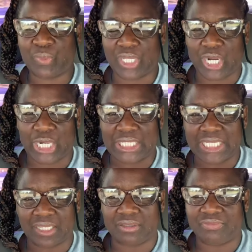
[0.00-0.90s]
We are
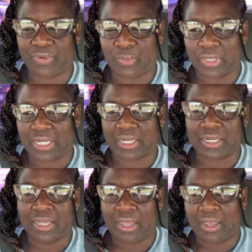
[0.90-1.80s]
looking for
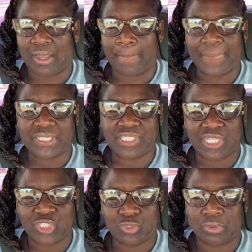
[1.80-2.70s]

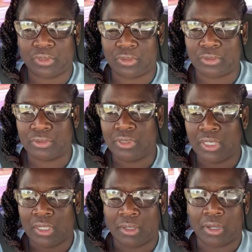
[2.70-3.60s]
potential
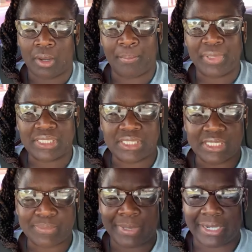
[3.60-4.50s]

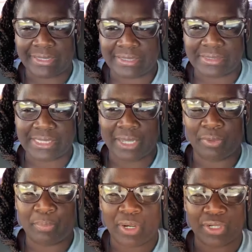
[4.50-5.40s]
business partners that
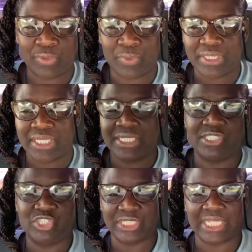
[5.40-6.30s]
will partner with
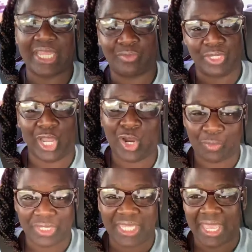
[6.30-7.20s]
us, just like we
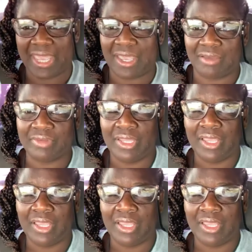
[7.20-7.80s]
already have